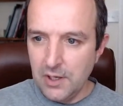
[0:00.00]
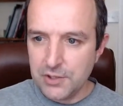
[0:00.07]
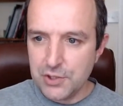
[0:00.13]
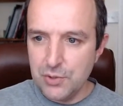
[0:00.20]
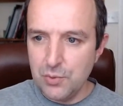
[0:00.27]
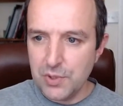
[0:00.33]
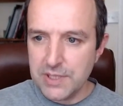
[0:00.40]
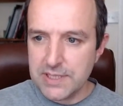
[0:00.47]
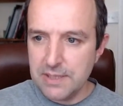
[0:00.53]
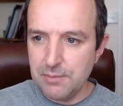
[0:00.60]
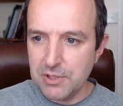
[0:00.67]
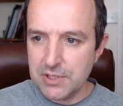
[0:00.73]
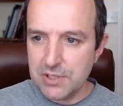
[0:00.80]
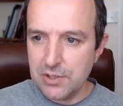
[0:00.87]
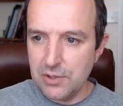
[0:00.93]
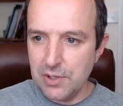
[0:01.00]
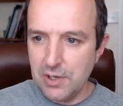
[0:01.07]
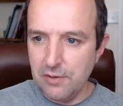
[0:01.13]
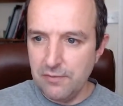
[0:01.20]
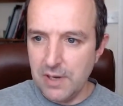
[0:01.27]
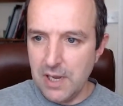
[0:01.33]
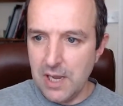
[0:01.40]
do want to see my
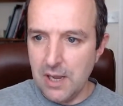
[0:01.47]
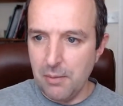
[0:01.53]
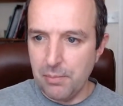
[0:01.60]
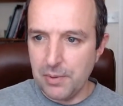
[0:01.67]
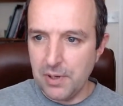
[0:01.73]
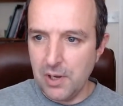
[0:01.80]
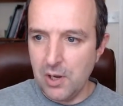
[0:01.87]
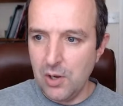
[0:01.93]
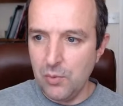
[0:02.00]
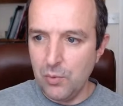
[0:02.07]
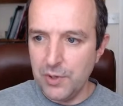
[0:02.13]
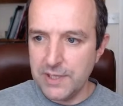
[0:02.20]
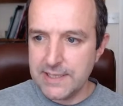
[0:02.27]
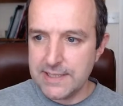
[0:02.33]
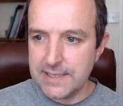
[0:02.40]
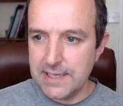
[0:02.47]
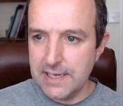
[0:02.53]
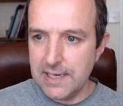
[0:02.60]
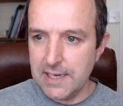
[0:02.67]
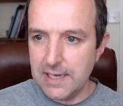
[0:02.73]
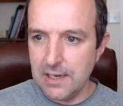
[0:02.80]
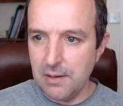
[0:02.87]
turnover up. I want to
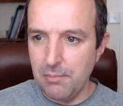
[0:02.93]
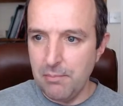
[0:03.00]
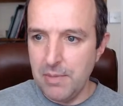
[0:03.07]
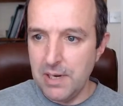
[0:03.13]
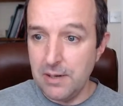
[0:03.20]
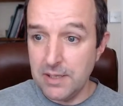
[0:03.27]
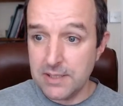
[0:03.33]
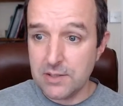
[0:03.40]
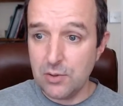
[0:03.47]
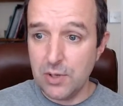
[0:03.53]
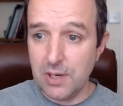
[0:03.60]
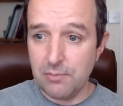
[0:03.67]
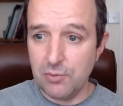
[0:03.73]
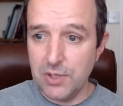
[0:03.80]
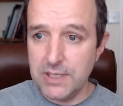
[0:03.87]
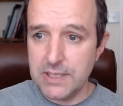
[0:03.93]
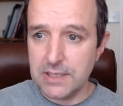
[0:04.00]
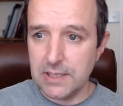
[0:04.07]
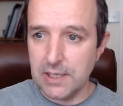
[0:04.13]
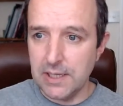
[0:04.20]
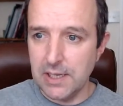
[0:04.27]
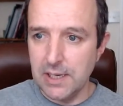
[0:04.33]
see it at a minute. It's gone up
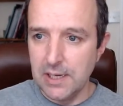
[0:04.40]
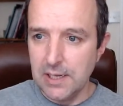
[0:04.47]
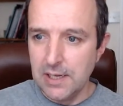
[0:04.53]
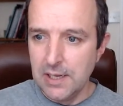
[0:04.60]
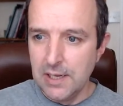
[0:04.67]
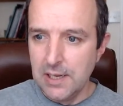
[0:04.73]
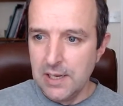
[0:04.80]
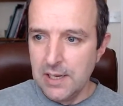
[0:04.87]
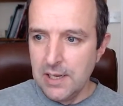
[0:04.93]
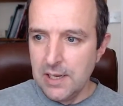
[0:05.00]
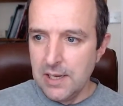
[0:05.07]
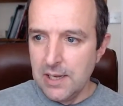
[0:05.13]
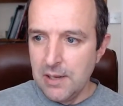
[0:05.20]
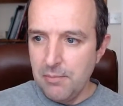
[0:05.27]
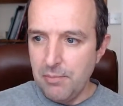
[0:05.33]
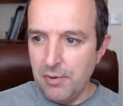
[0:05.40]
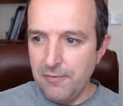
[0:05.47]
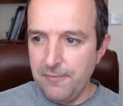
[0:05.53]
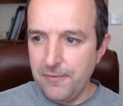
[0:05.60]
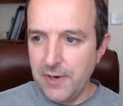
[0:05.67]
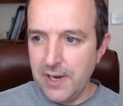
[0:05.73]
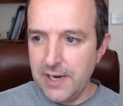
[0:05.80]
recently,
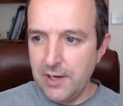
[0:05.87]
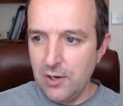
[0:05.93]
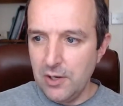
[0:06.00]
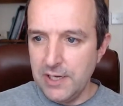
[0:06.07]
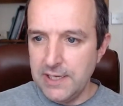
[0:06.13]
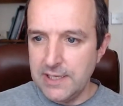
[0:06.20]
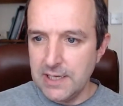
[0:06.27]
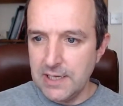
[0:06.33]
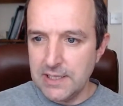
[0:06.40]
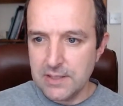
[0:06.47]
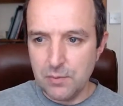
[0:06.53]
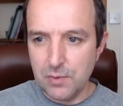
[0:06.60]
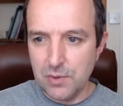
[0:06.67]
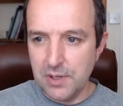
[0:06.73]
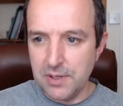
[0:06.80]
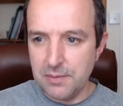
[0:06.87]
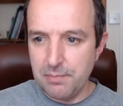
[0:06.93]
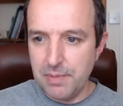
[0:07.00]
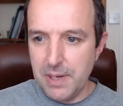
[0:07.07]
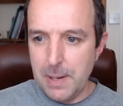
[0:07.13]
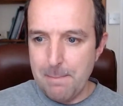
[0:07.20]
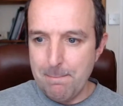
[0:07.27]
but for that 90 days, I want it to
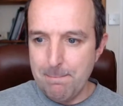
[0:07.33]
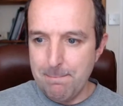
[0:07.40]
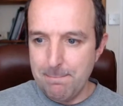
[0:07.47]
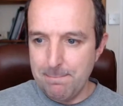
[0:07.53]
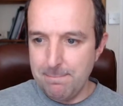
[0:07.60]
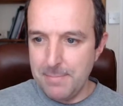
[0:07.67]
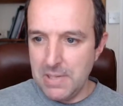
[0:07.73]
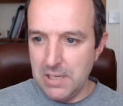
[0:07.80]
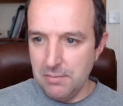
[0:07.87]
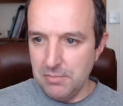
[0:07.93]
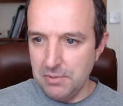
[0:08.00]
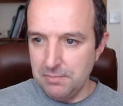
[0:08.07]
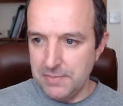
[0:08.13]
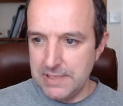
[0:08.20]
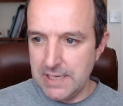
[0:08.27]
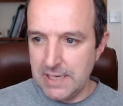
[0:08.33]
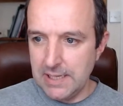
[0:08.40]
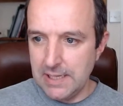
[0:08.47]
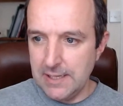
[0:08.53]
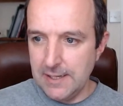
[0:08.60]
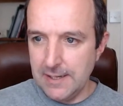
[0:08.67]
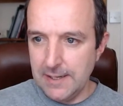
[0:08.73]
be minimum
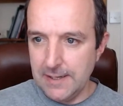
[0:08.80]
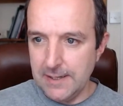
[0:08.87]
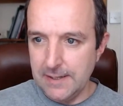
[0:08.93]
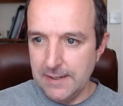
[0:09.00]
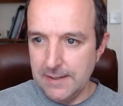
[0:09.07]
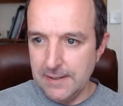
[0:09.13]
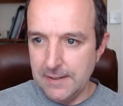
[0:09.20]
10k.